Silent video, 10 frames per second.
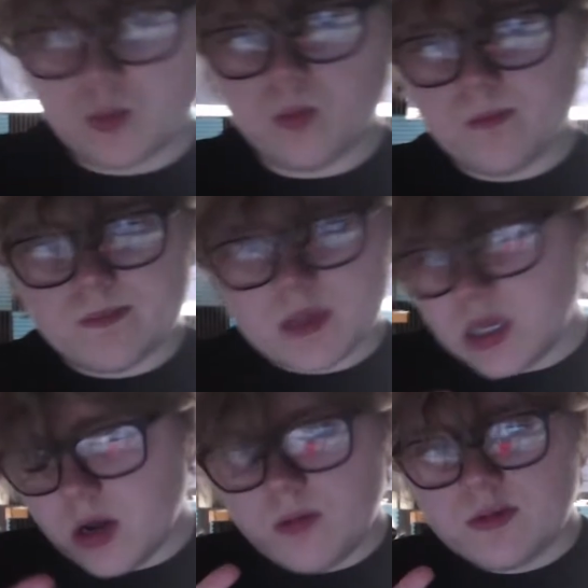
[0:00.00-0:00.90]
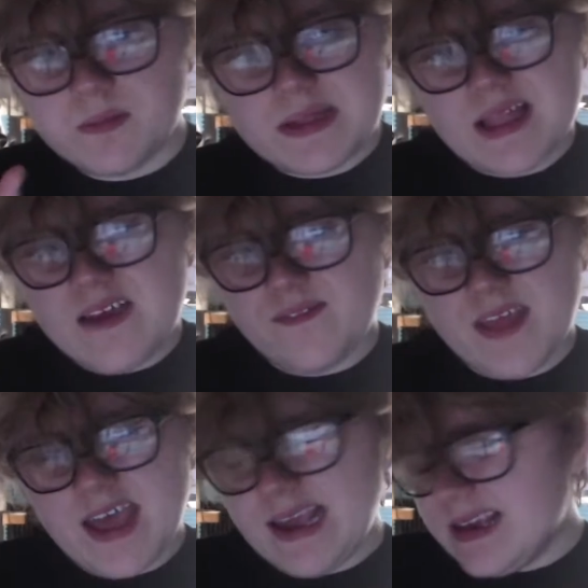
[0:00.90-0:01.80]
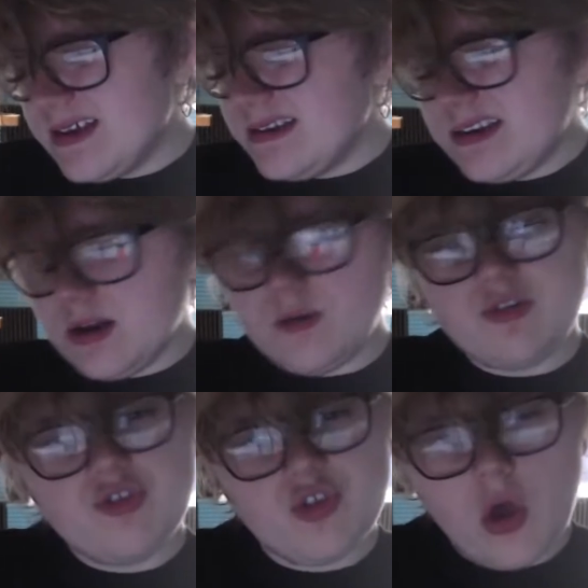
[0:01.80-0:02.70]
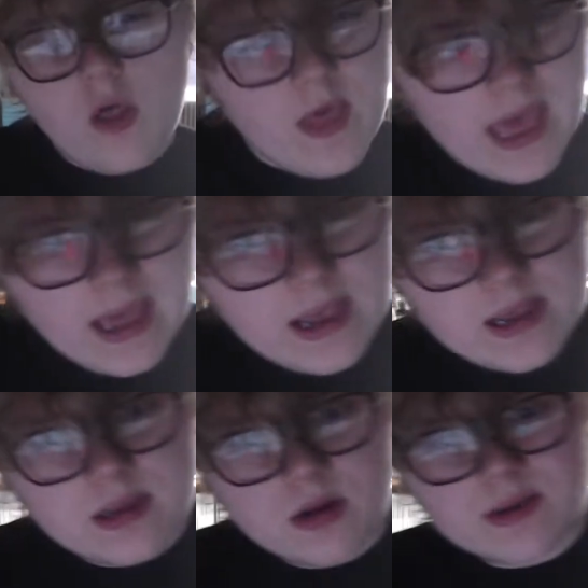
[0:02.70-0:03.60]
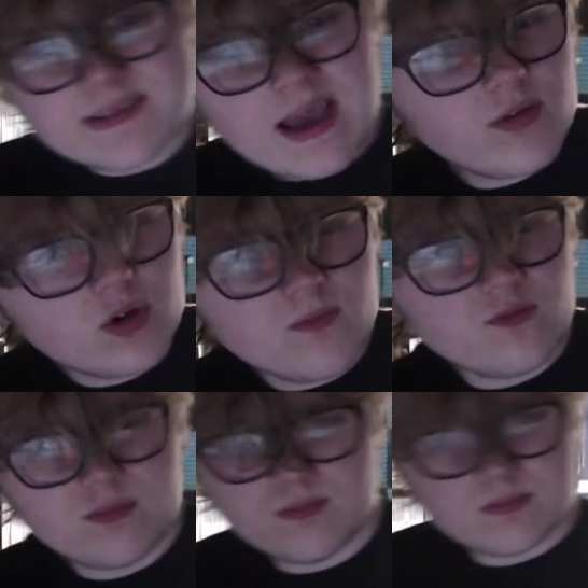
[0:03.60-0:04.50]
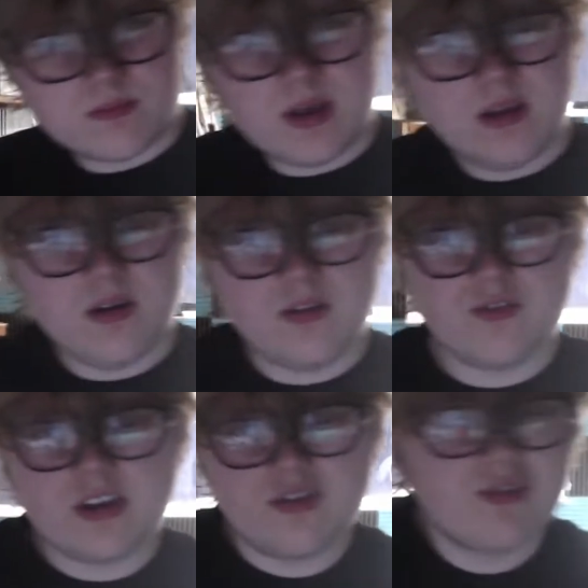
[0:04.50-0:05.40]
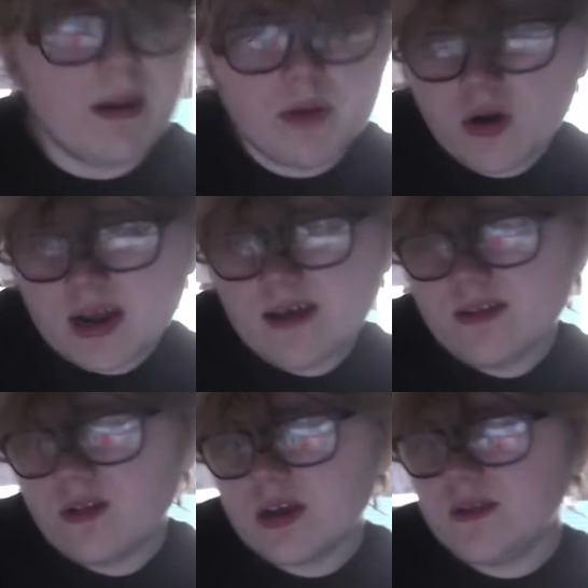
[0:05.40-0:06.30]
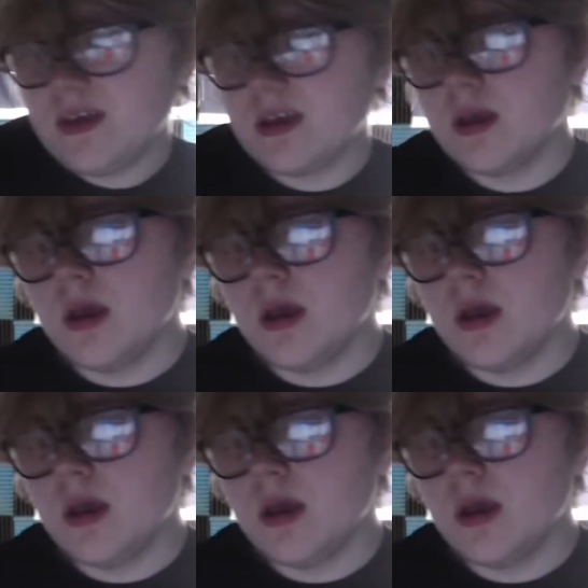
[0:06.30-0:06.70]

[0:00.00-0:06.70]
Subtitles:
you know, it's been left there. You know, there's dirt there. You know, it's gathered up from, I don't know, it's like a scrapyard kind of looking thing.